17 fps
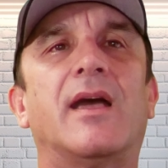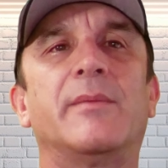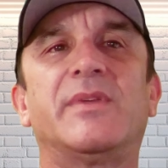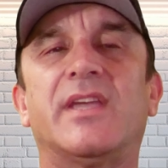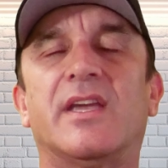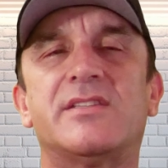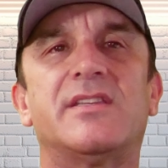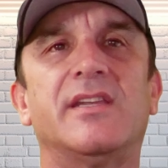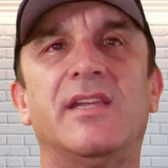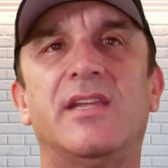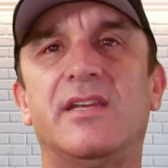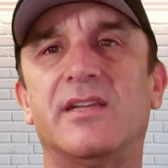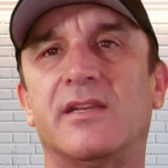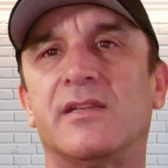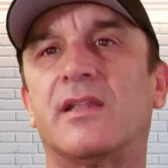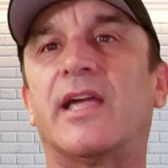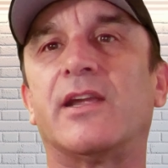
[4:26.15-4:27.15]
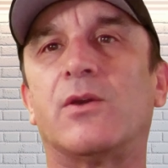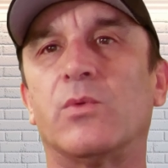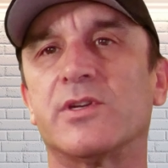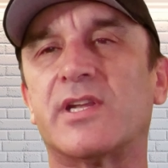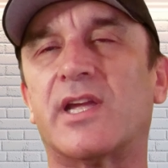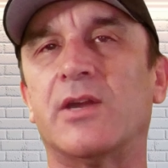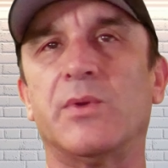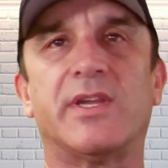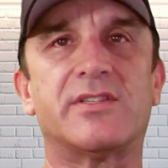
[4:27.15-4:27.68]
I'm guessing he didn't like
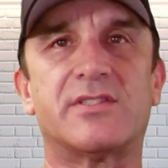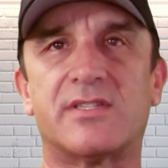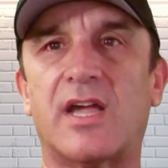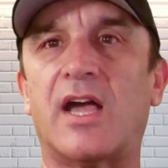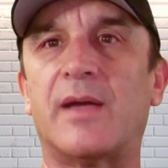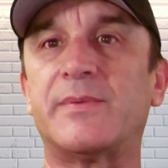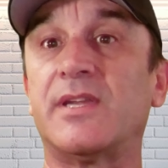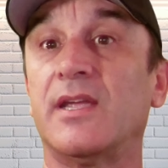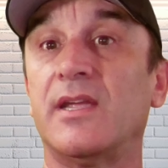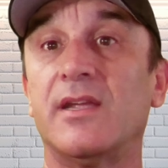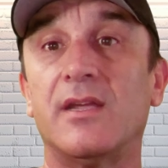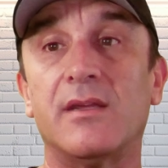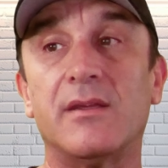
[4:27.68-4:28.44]
where Tyreek stopped.